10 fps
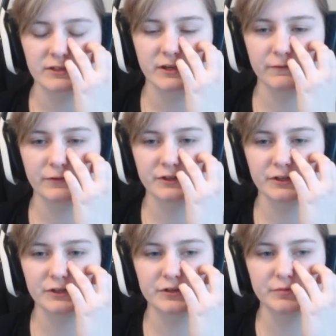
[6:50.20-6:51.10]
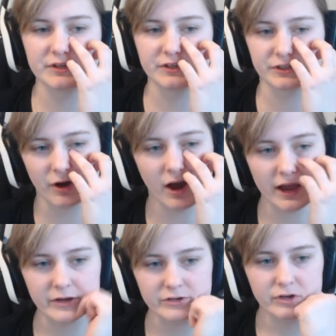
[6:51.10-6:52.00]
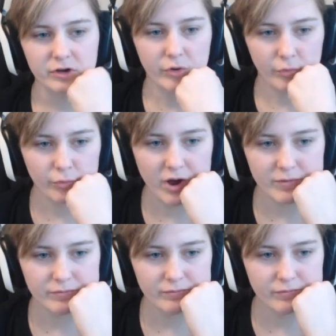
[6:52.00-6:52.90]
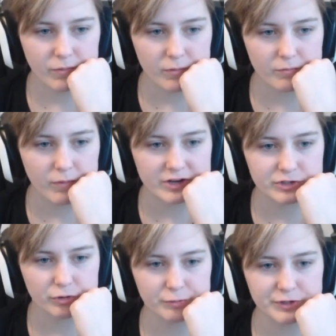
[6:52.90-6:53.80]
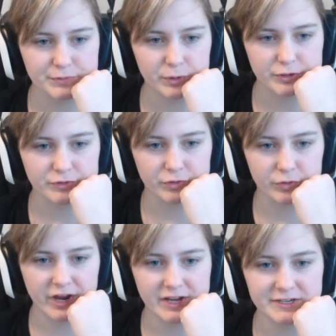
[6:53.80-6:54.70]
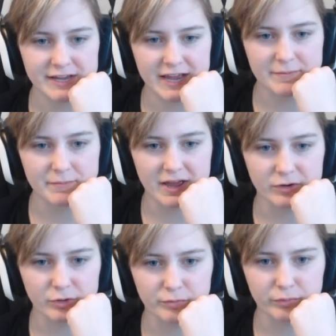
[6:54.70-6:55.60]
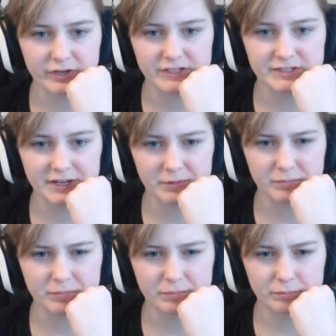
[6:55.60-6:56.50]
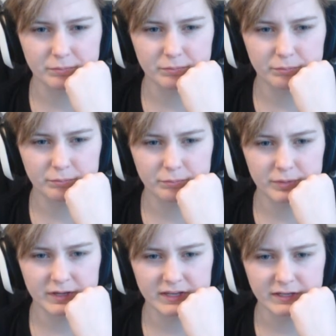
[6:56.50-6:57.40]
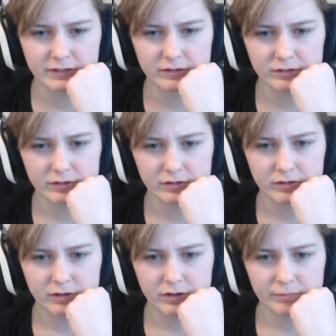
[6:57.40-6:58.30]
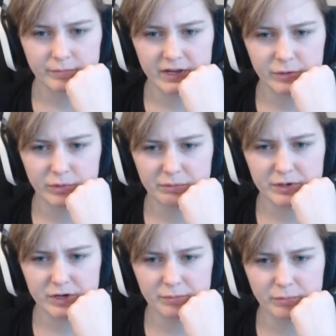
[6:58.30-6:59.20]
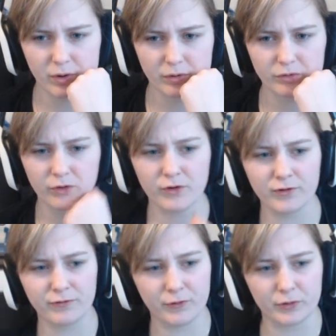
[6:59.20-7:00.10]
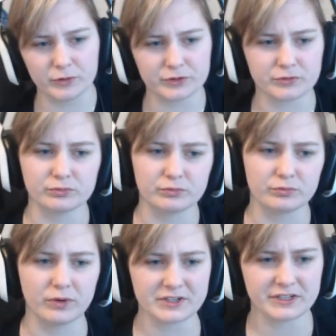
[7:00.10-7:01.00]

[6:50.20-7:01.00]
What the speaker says: this is to be desired. One might almost boast of creating a man who breeds like a pig. Men and women upon all fours, rutting